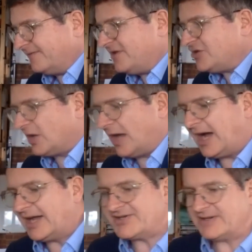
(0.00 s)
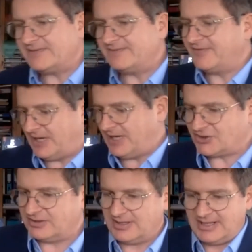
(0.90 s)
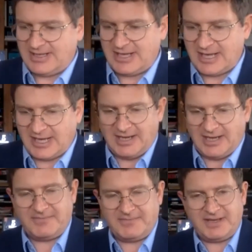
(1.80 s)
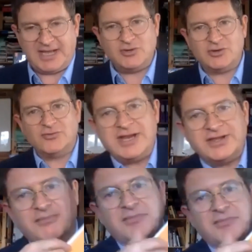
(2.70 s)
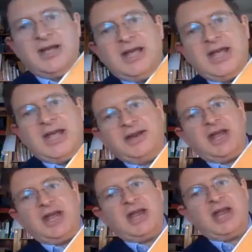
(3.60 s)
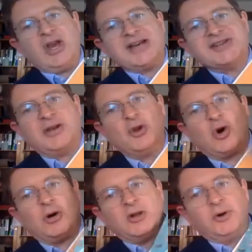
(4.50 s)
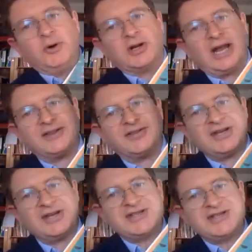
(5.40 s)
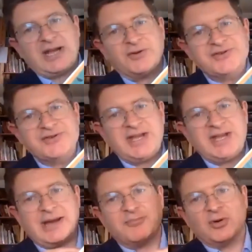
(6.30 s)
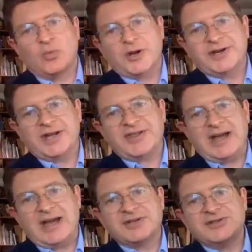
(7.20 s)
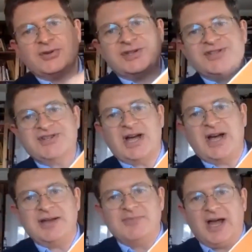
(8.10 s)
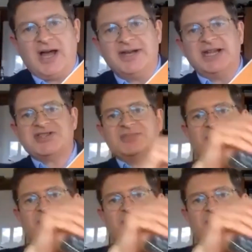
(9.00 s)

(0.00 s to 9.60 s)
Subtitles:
visualize information and you can read them in as a normal book like this. But I thought I'll take that book, What on Earth Happened, and do it as a timeline, and let's